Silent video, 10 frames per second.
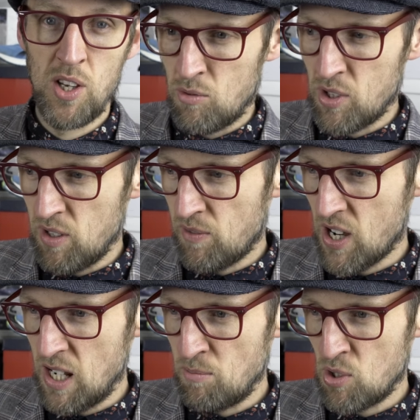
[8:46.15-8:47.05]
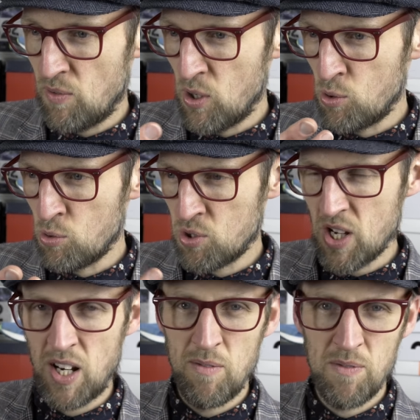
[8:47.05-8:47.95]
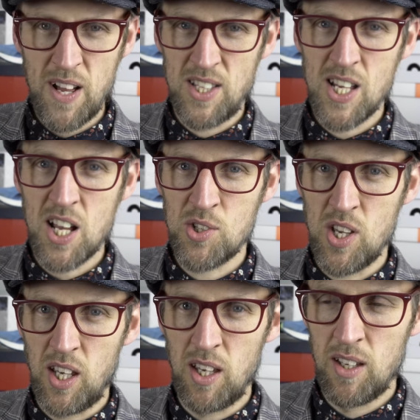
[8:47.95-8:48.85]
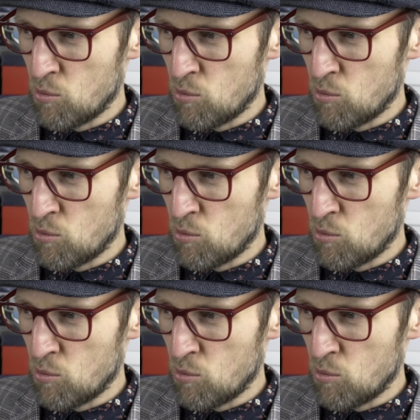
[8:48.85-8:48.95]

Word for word: Roddy Frame's vocals sounding fantastic.